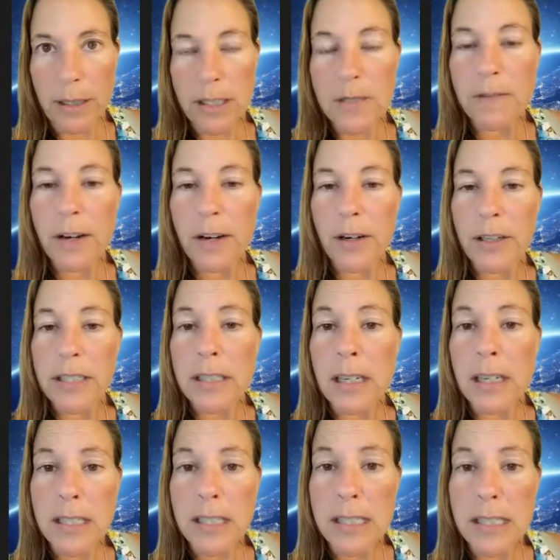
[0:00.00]
it's very
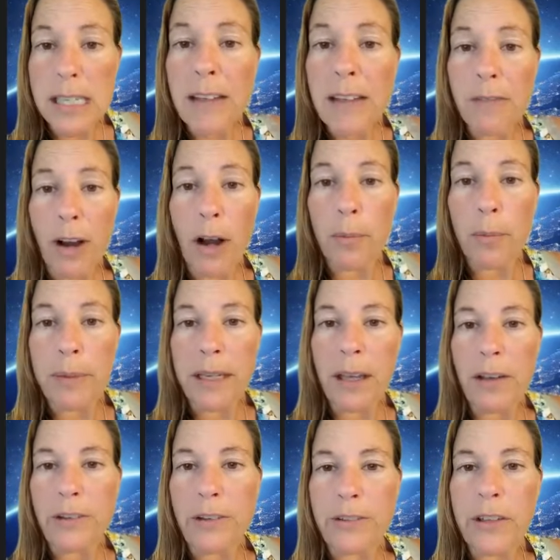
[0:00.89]
it's seva
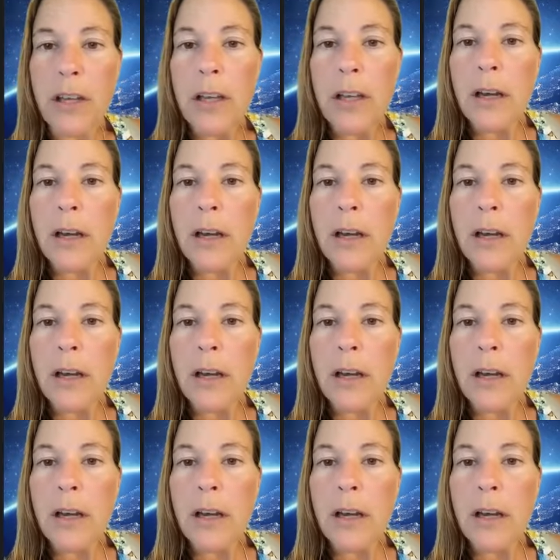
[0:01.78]
because